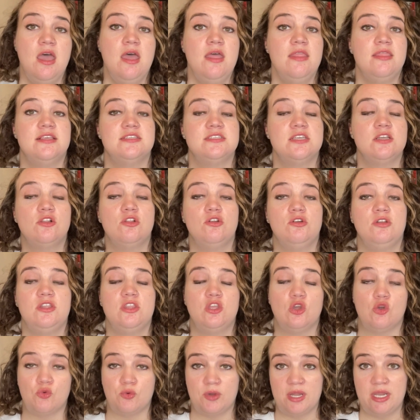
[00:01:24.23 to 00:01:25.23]
This included
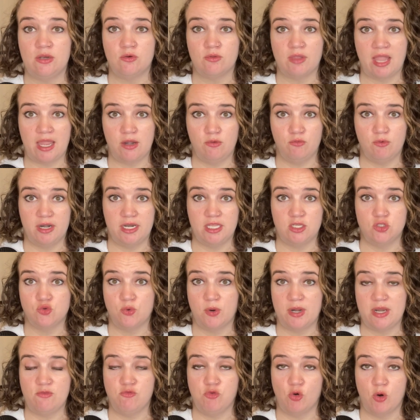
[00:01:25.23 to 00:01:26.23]
the Green Line running
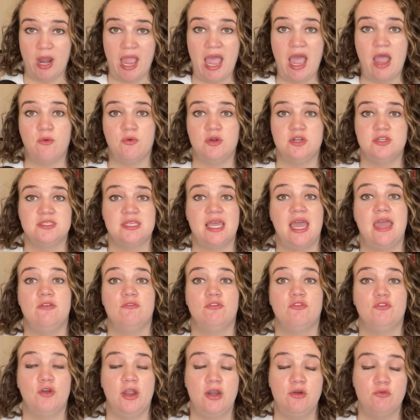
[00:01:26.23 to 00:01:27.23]
24 hours and
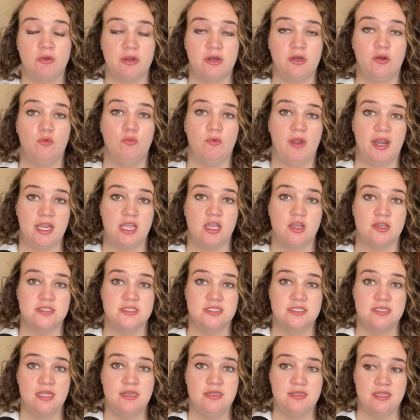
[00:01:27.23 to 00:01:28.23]
Front Runner running on
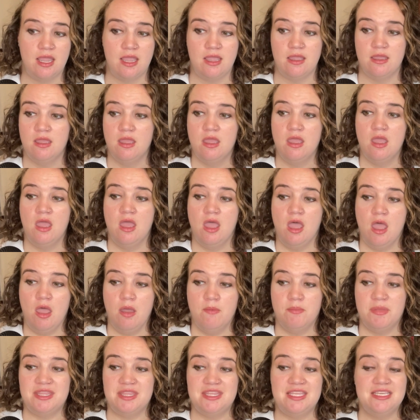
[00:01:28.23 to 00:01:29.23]
Sunday.
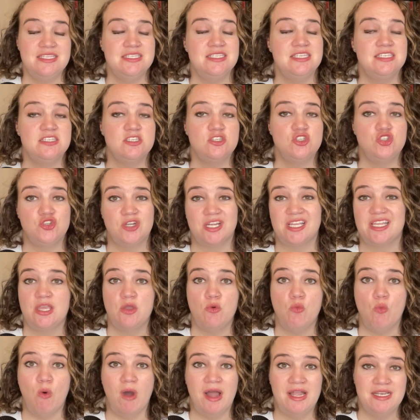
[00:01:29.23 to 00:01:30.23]
But this is a strictly
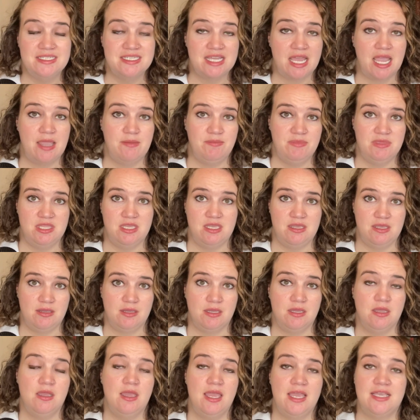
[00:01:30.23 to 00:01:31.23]
one-time thing.
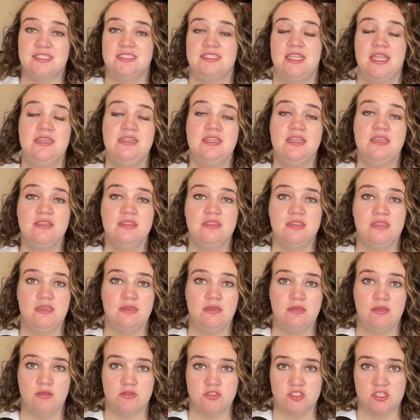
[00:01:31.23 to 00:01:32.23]
Extending
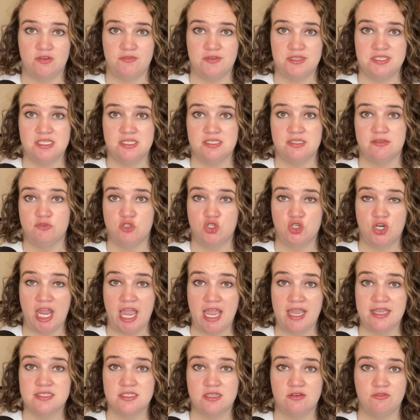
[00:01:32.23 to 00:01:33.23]
the services of
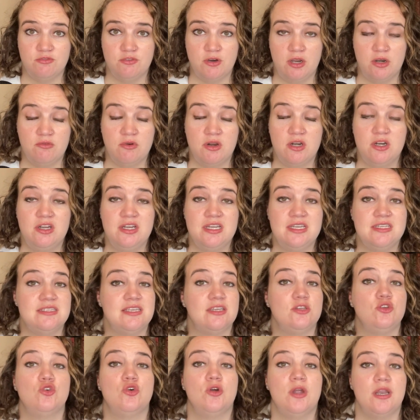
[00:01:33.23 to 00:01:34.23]
TRAX and Front Runner is
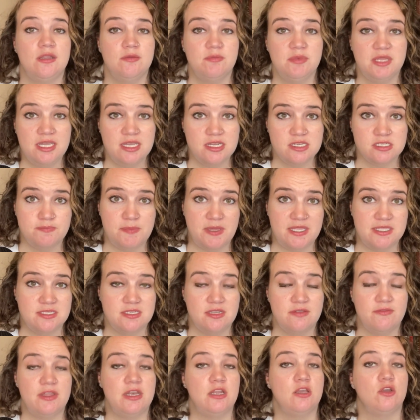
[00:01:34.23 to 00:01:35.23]
incredibly
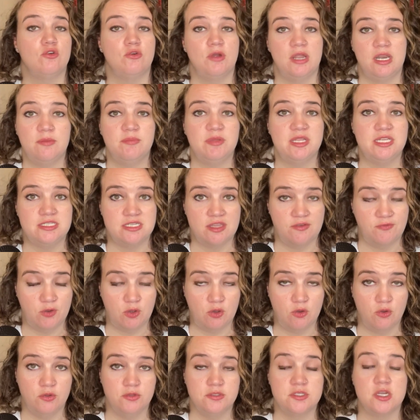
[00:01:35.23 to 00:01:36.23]
expensive and incredibly
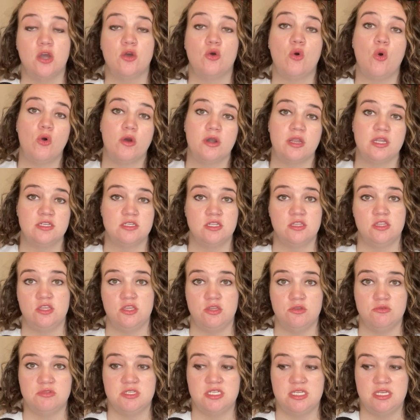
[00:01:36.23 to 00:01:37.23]
difficult, according to the
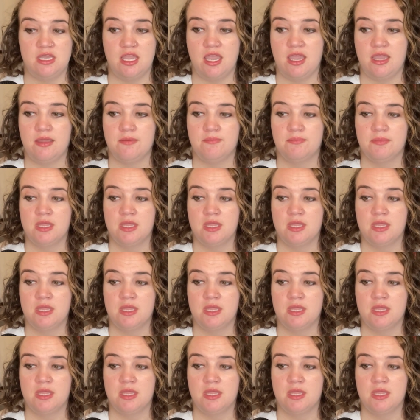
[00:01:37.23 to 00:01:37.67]
UTA.